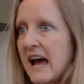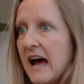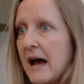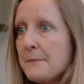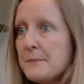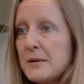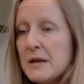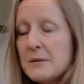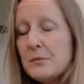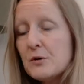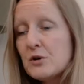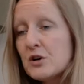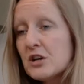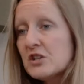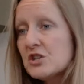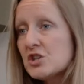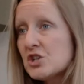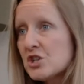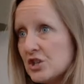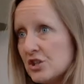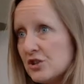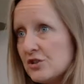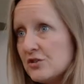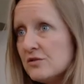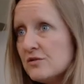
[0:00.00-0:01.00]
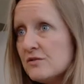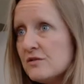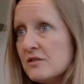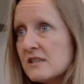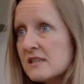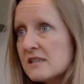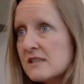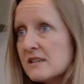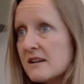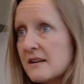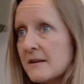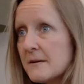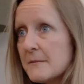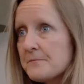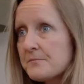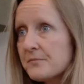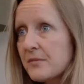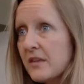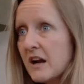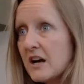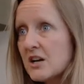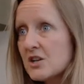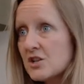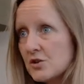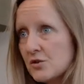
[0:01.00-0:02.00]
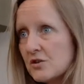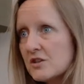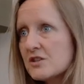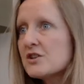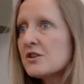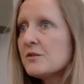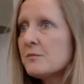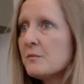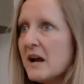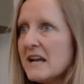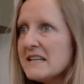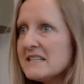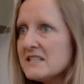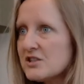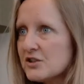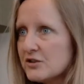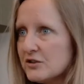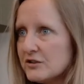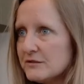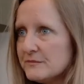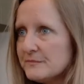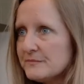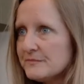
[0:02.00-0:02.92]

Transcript: and people can choose a short term rental.